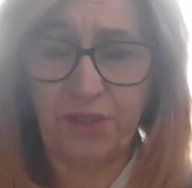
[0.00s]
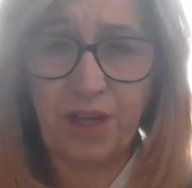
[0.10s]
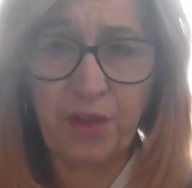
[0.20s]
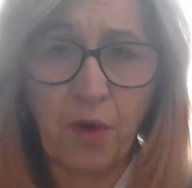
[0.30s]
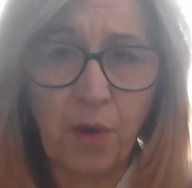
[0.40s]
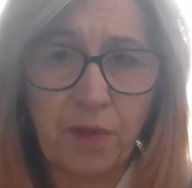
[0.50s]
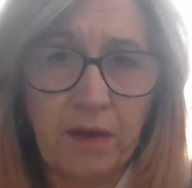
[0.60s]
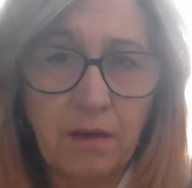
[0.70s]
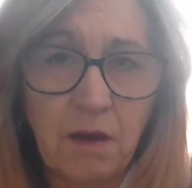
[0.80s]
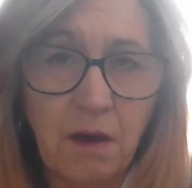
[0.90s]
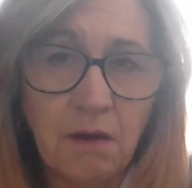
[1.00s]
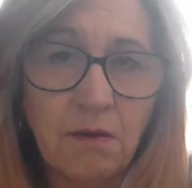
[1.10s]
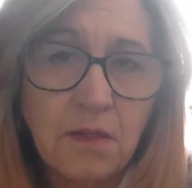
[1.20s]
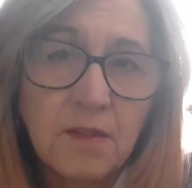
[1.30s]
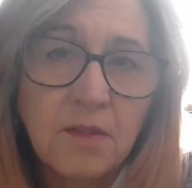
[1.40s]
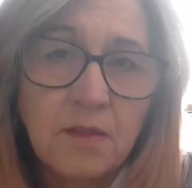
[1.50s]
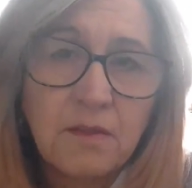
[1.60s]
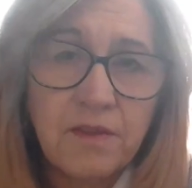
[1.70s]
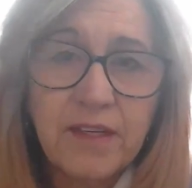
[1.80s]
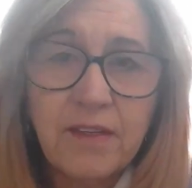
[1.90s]
there's nothing wrong with alcohol
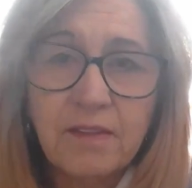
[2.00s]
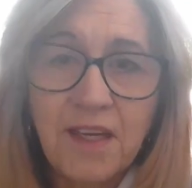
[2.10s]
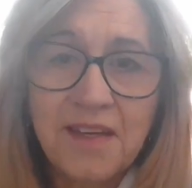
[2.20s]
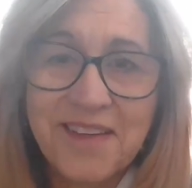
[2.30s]
right